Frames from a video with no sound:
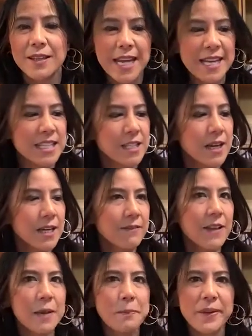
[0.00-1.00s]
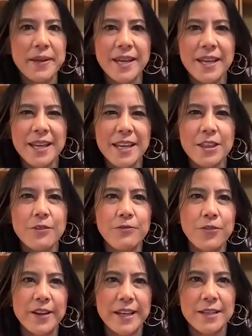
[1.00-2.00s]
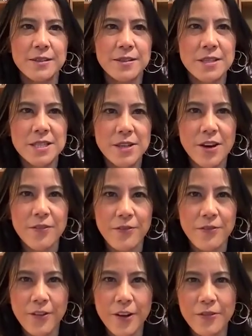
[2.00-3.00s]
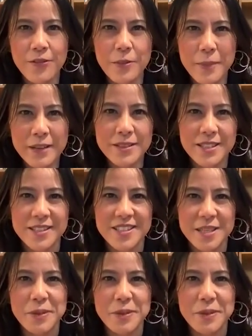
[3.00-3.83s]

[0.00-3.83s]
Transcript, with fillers: and it's kind of like being in the foothills of of the mountains.